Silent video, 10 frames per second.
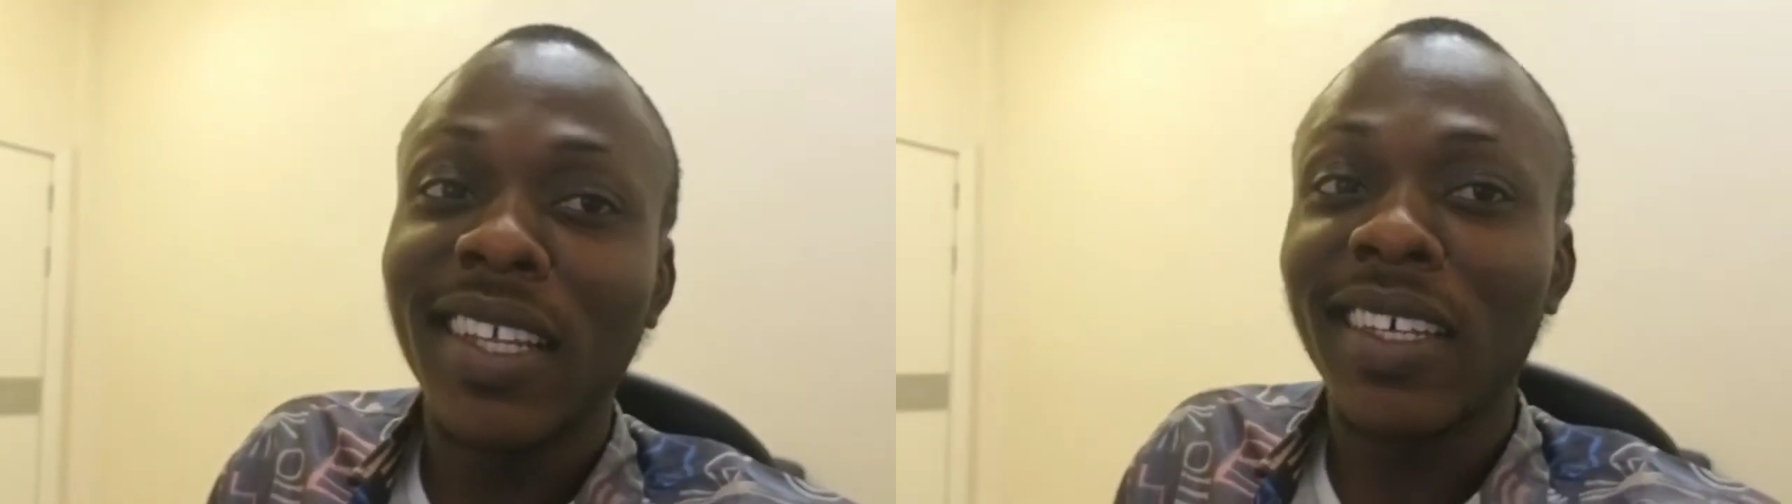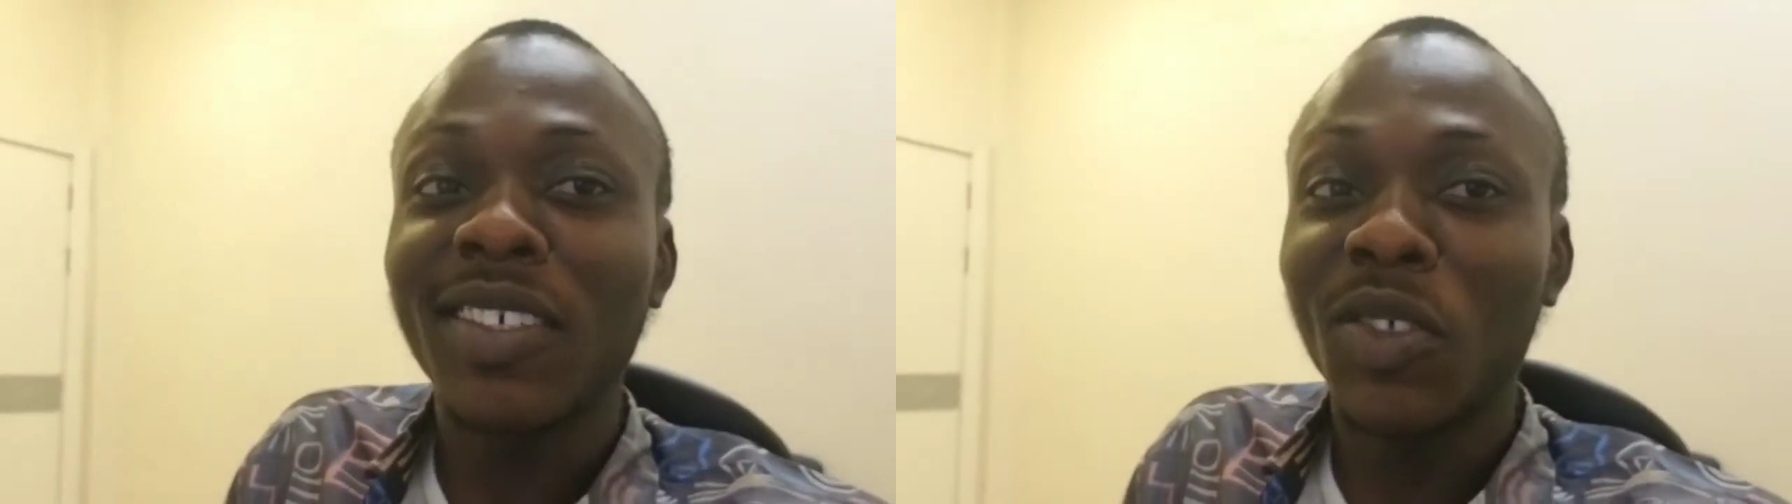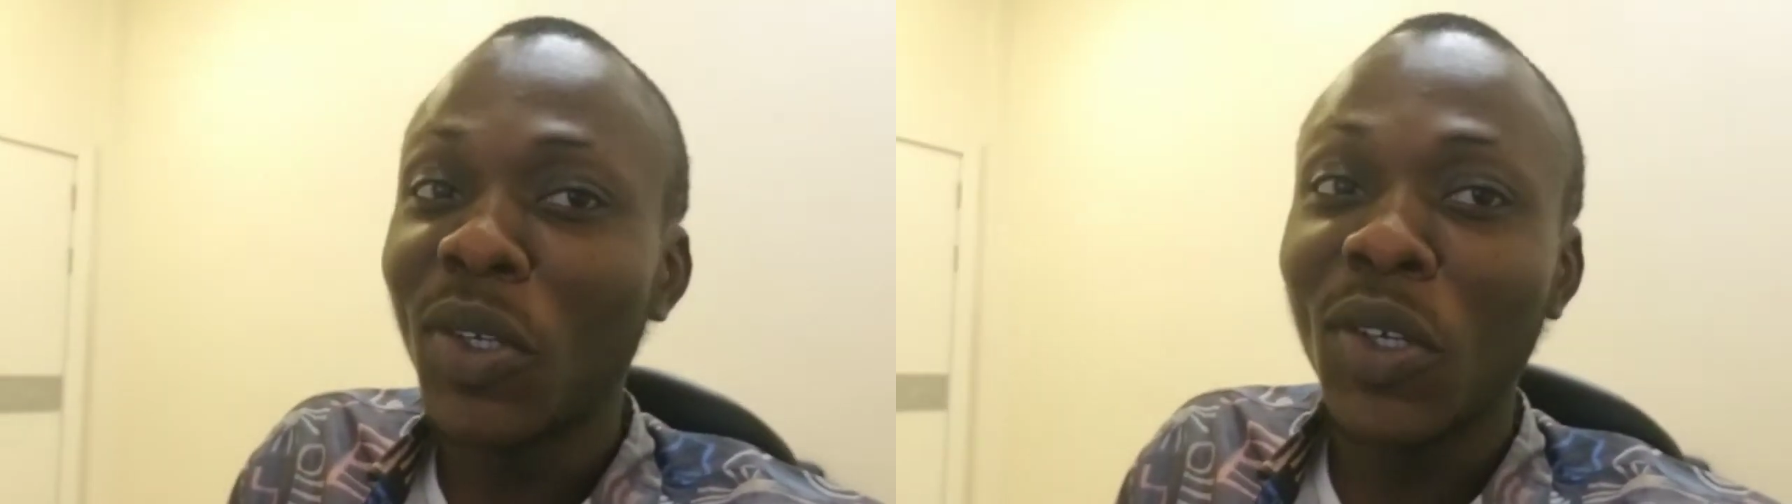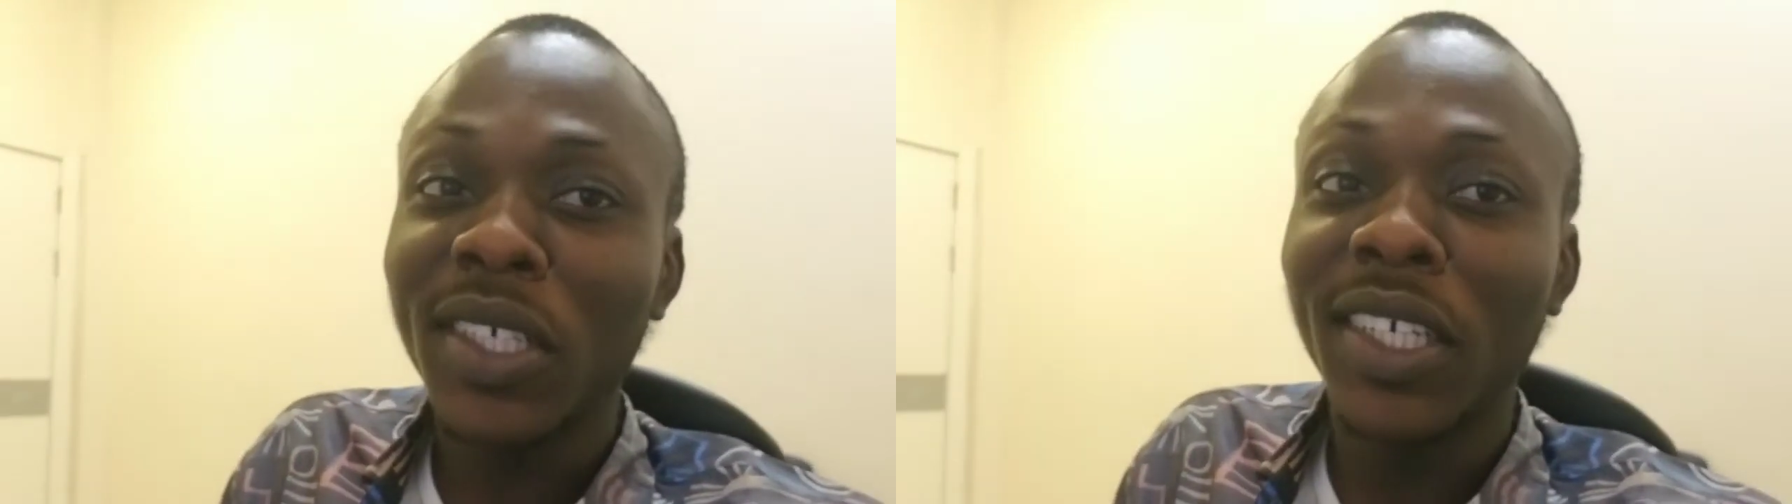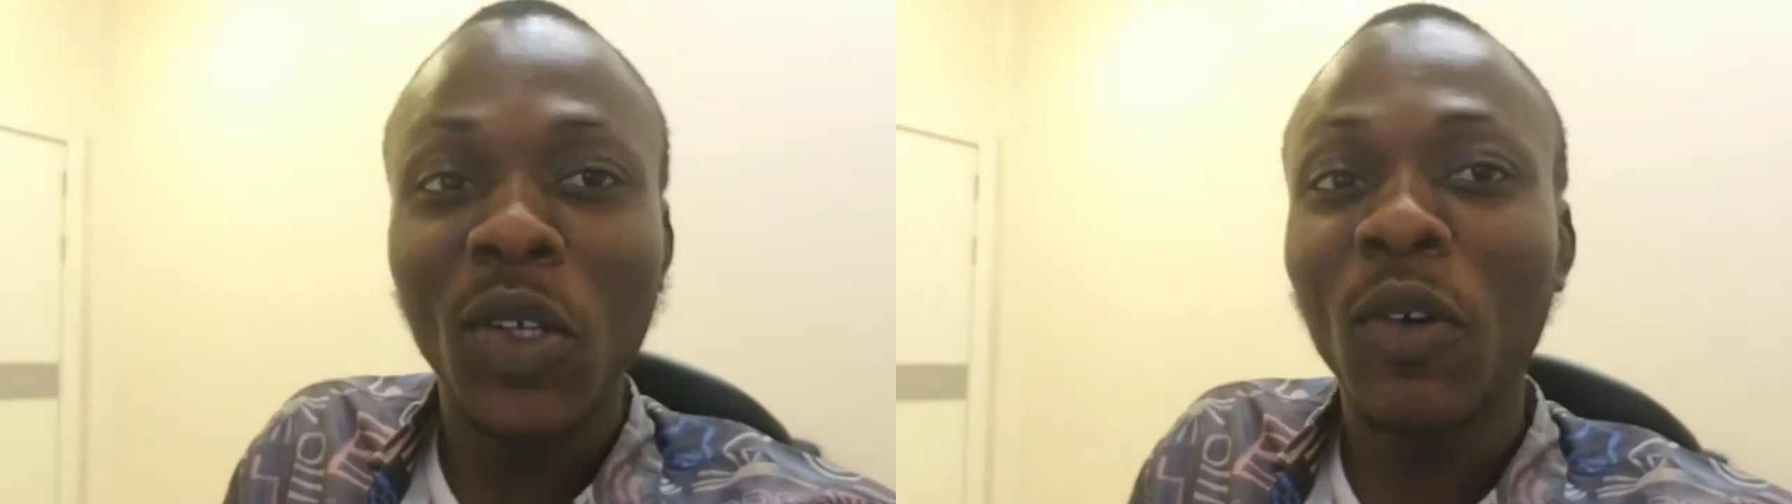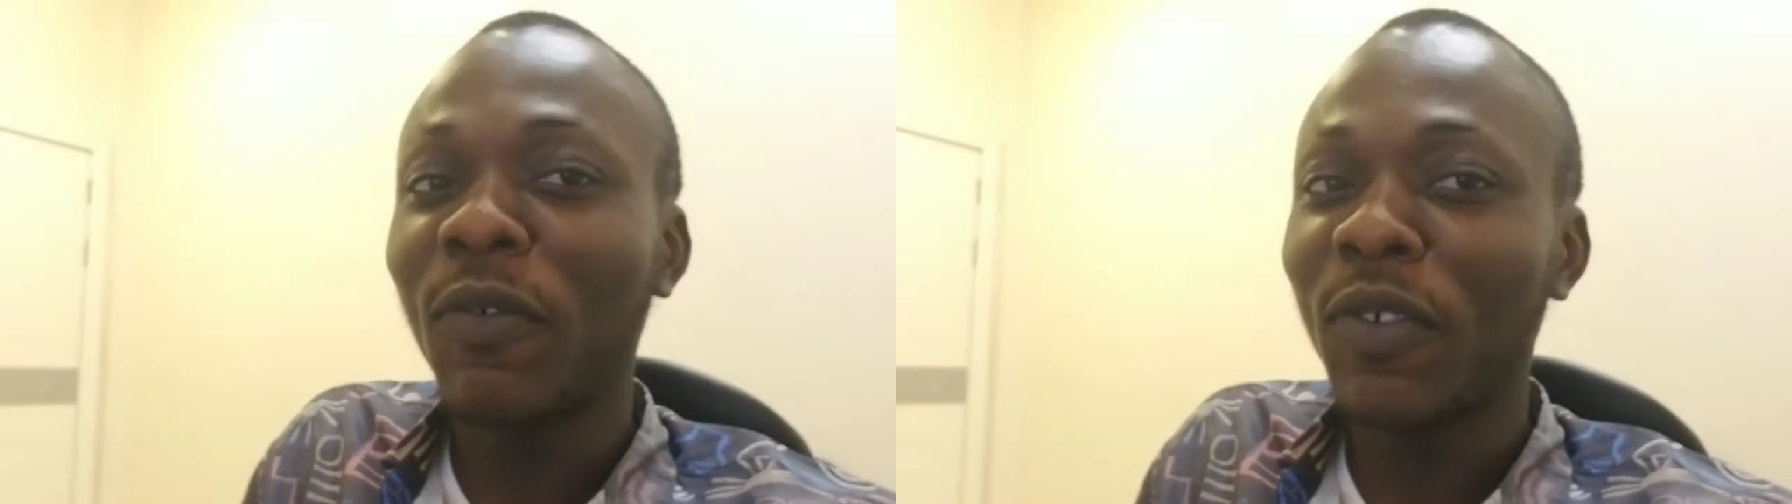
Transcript: like you're lucky enough,